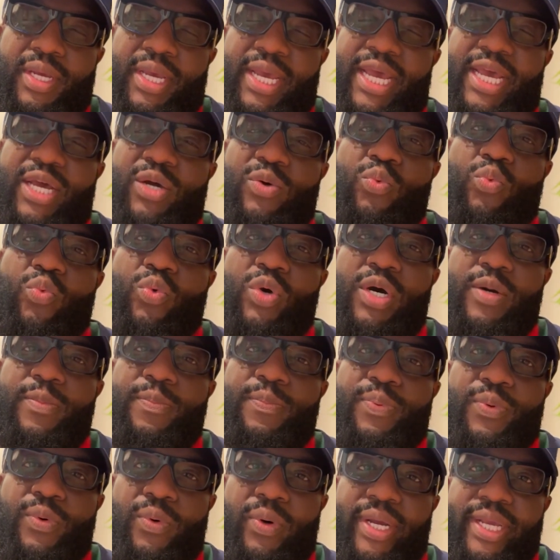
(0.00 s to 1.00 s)
At
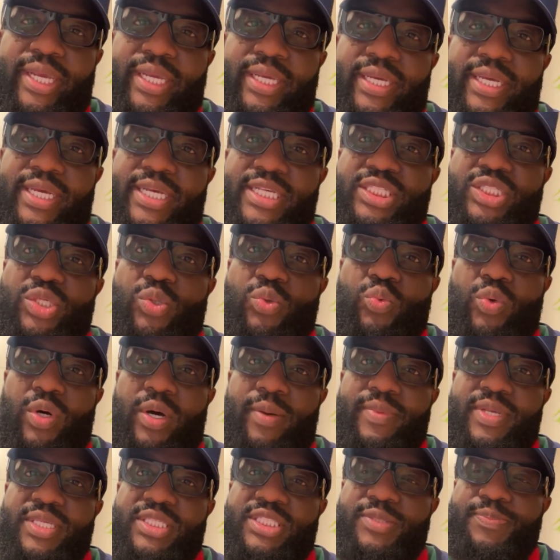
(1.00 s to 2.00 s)
what point is a
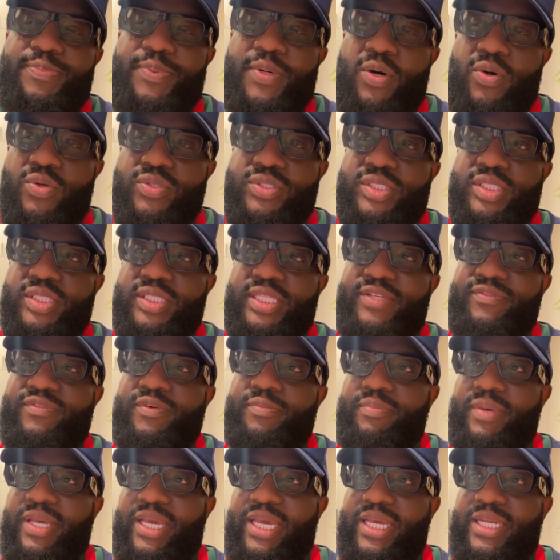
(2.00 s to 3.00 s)
woman supposed to leave a
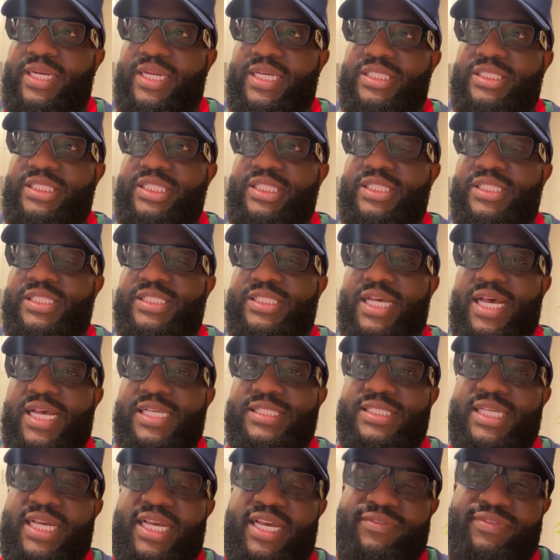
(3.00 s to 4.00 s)
man that she
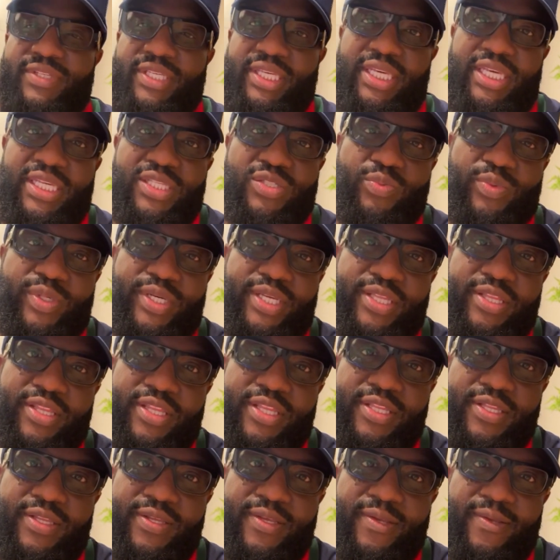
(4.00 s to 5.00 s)
decides to have kids with?
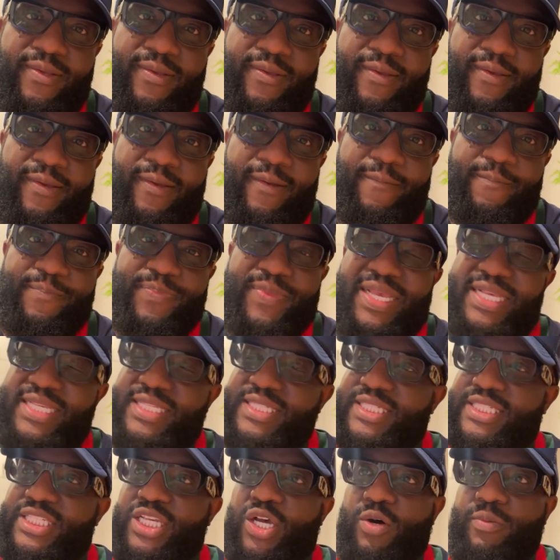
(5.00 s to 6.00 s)

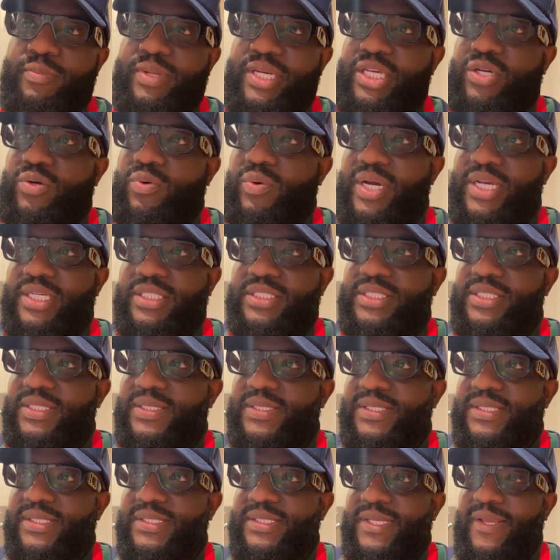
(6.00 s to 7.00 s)
So many
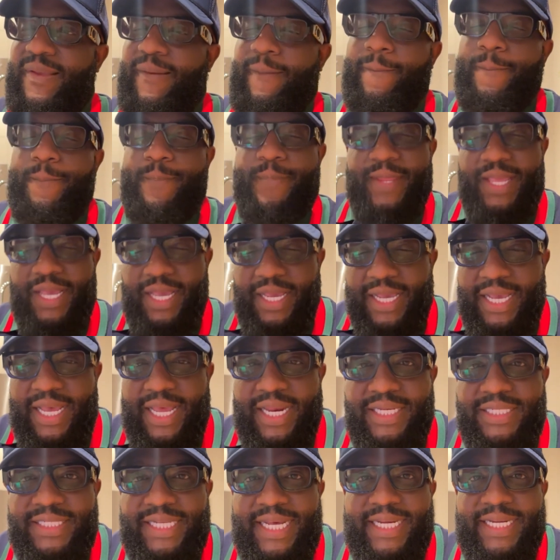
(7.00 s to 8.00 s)
questions. I
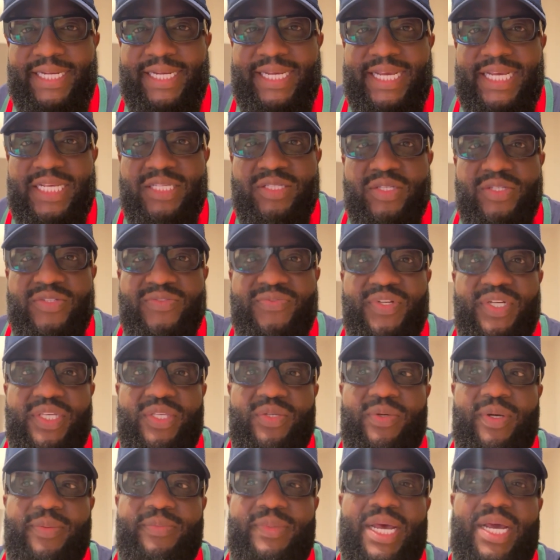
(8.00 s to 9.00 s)
got a lot of answers for
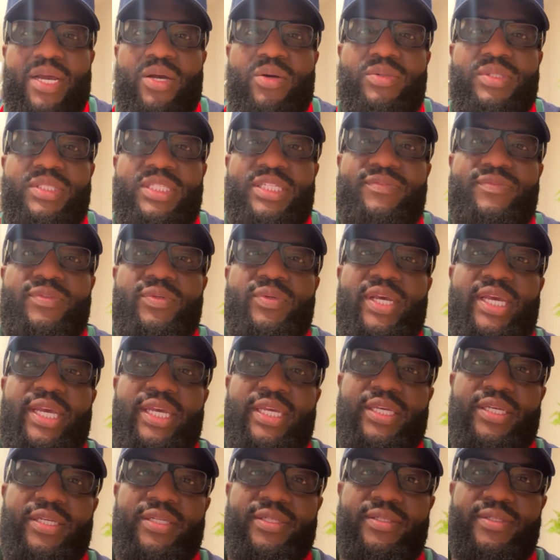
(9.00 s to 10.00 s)
you. I'm not going to leave you
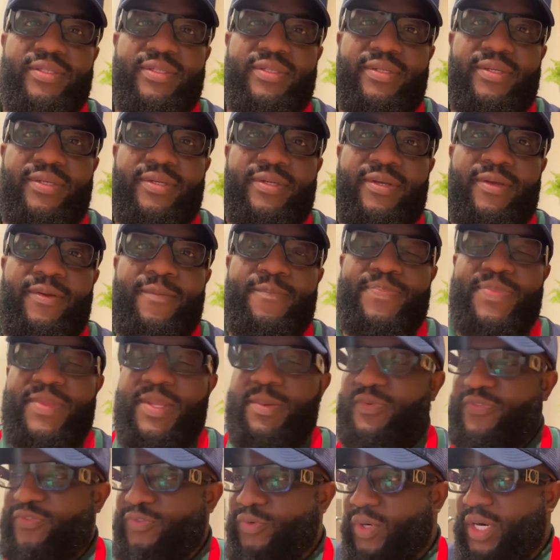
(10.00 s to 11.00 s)
hanging.
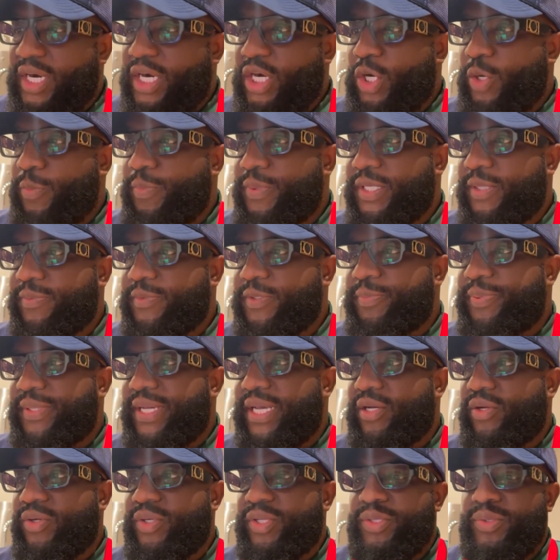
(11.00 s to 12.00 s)
Before I open up the
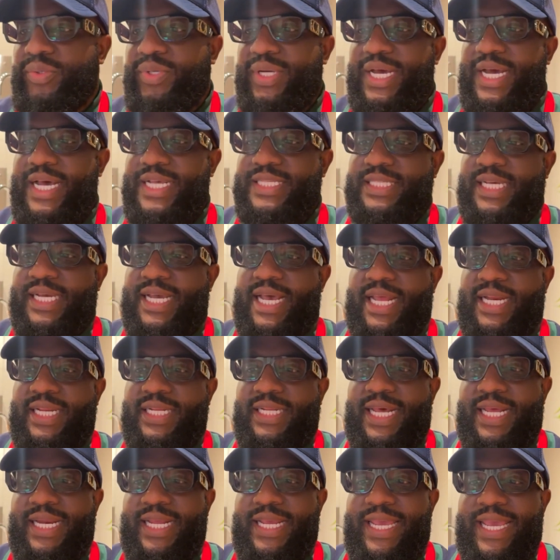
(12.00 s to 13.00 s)
panel to you guys, I got a
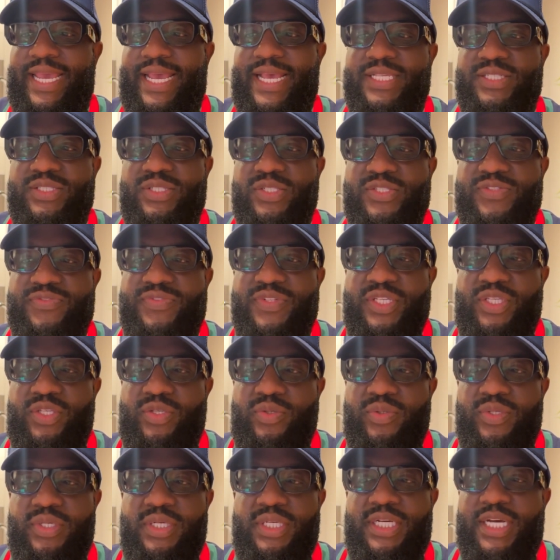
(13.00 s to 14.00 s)
lot of answers for you.
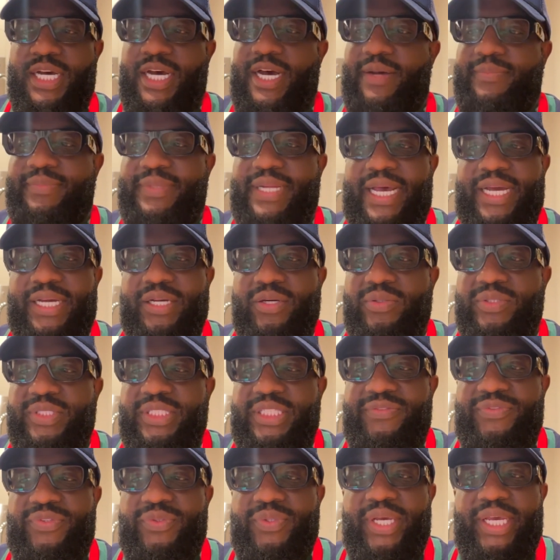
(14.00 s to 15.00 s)
I'm not going to
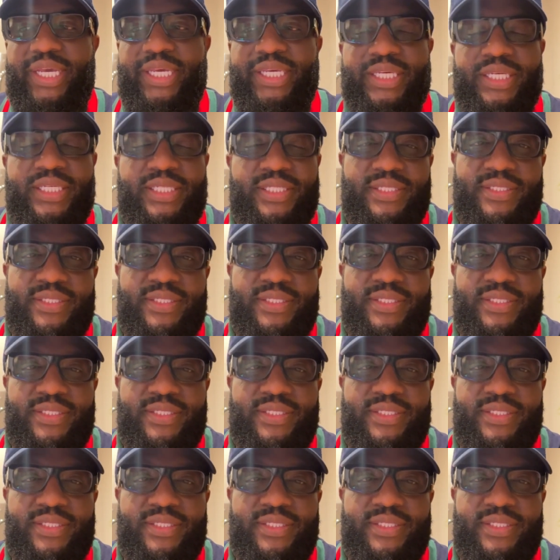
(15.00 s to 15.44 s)
leave you hanging.